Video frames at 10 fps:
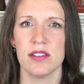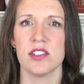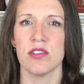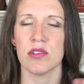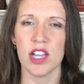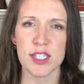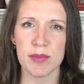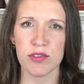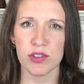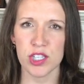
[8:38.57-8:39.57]
So gloss
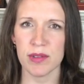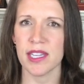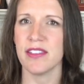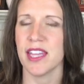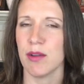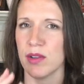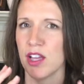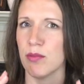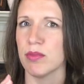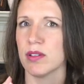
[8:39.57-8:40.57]
before you eat, and that will
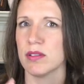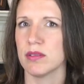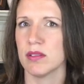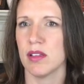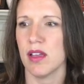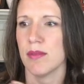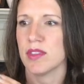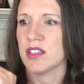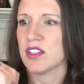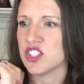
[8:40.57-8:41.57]
help
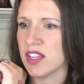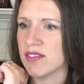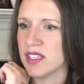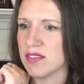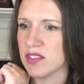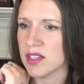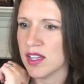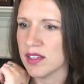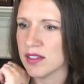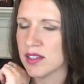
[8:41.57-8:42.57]
the longevity of your
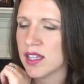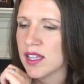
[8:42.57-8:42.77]
color.